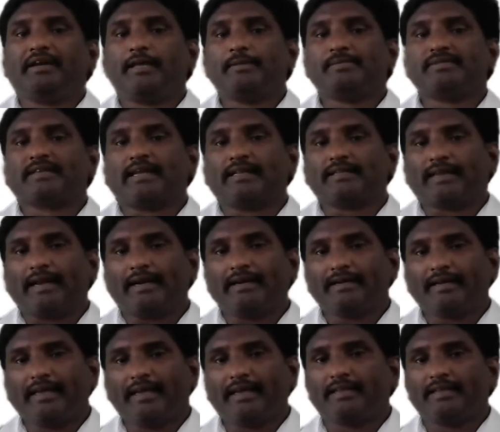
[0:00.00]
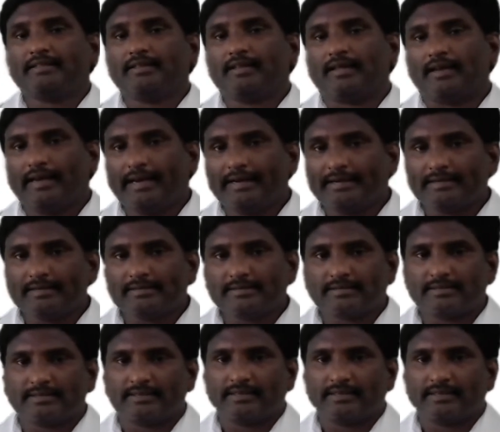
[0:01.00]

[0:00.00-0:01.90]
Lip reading: names can contain letters,